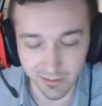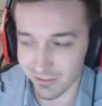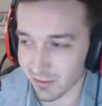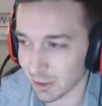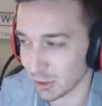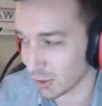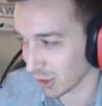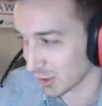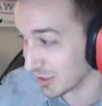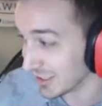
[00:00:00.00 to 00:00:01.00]
and let you
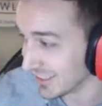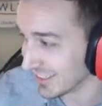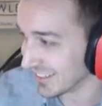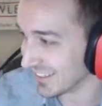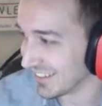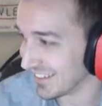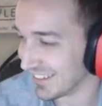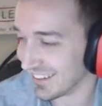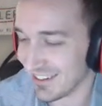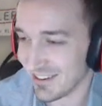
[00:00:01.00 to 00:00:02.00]
talk well, to he's, me. He's
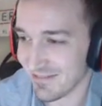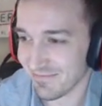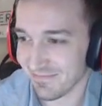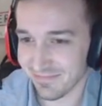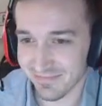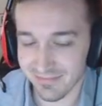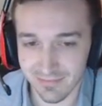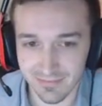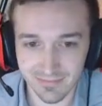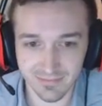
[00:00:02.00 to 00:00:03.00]
four, and I uh,
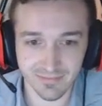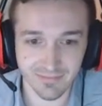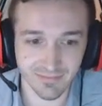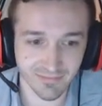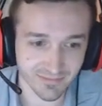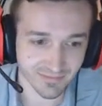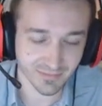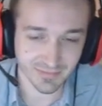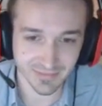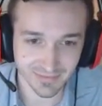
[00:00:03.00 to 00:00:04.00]
I popped him in front
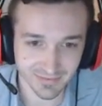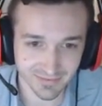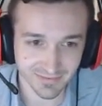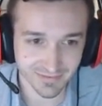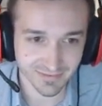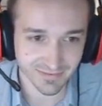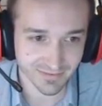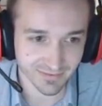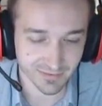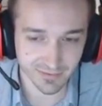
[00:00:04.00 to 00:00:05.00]
of uh, Netflix.
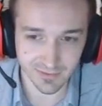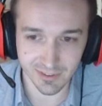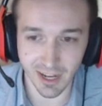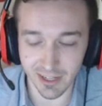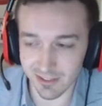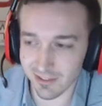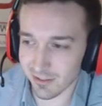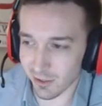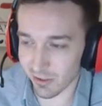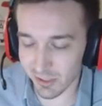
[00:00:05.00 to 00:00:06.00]
So nice.
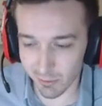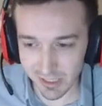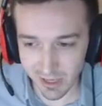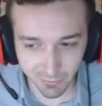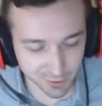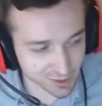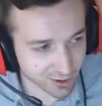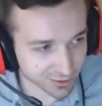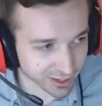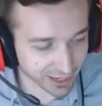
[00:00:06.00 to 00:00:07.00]
So so he's out for a
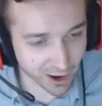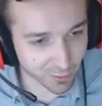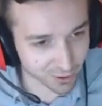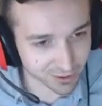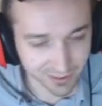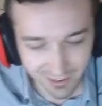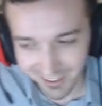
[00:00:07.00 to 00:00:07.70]
solid like hour.